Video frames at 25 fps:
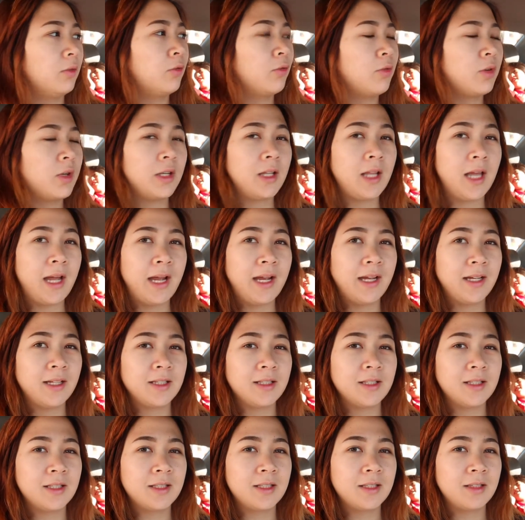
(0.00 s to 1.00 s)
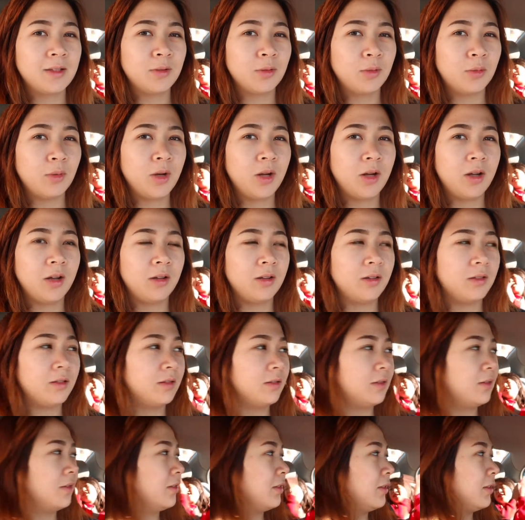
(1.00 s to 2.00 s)
relax. Well,
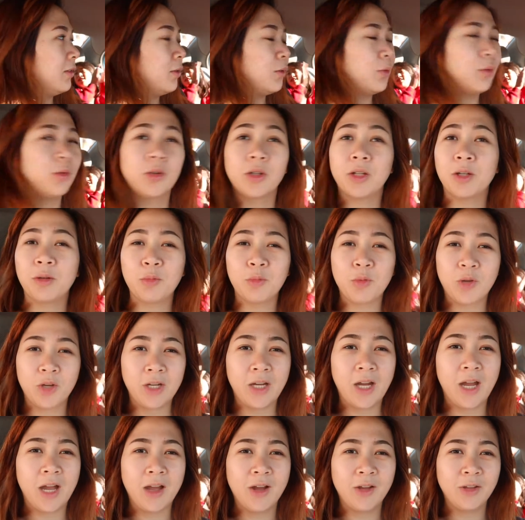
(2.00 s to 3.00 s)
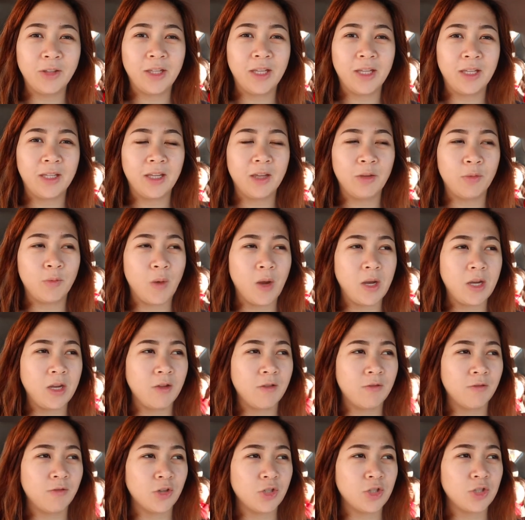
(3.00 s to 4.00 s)
we're gonna work out and get
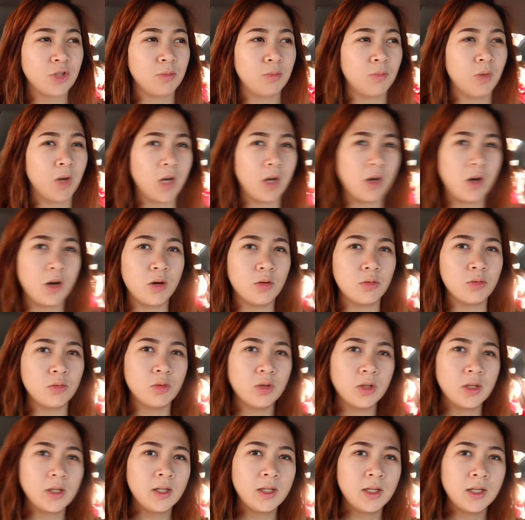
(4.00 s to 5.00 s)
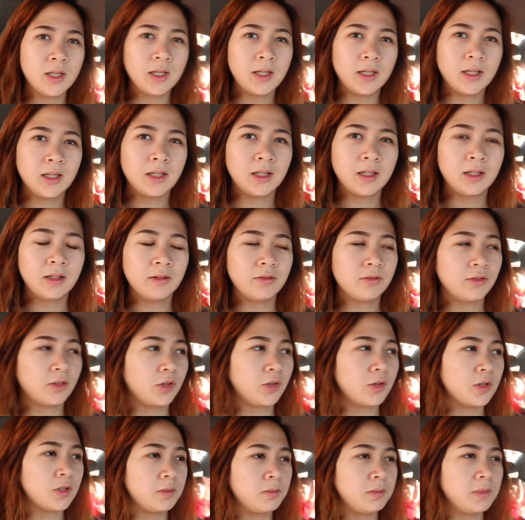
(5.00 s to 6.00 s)
ready for tomorrow.
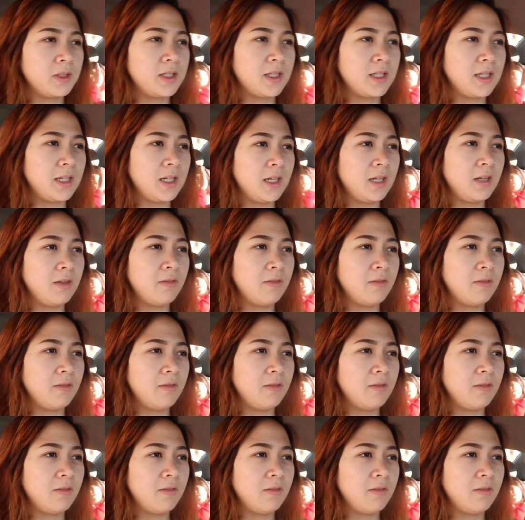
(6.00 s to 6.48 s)
Christmas